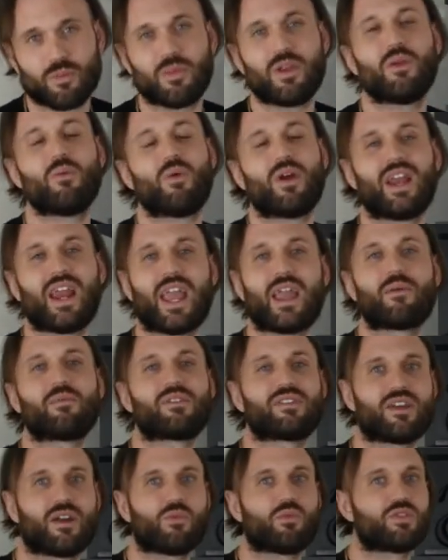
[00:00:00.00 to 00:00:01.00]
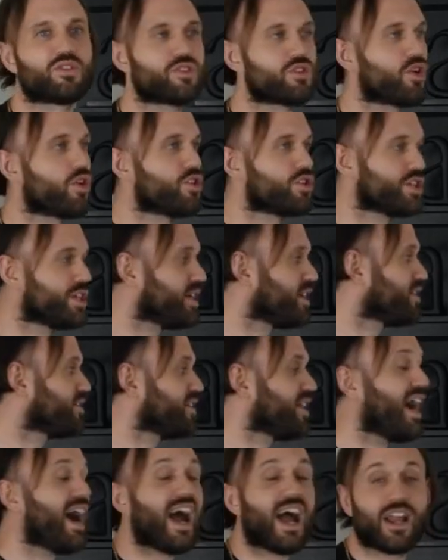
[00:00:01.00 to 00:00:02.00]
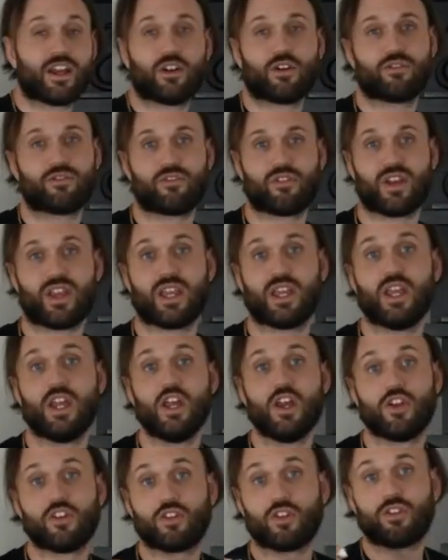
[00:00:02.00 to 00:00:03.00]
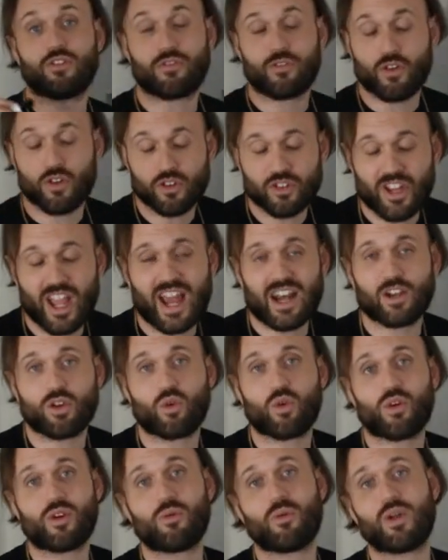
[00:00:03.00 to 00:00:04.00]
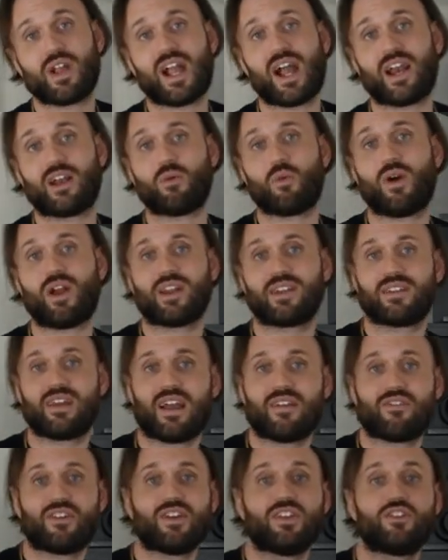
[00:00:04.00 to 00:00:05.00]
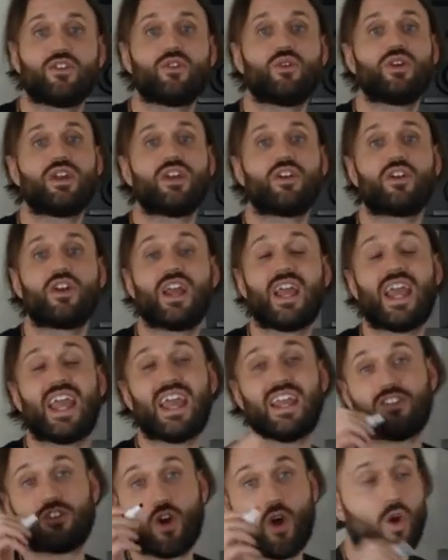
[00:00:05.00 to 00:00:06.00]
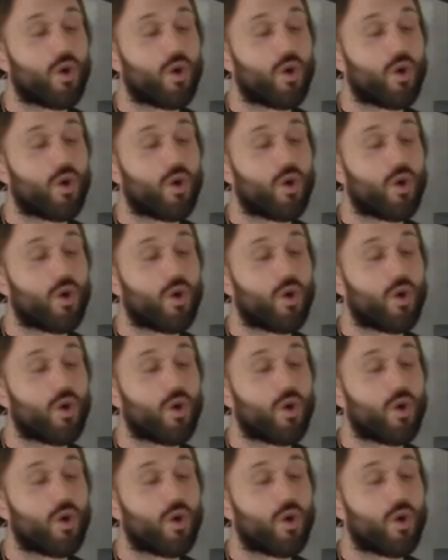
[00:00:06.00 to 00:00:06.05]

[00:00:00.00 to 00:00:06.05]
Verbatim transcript: to be when Amazon was charging us a higher fee. So the first category we kind of want to dive into here is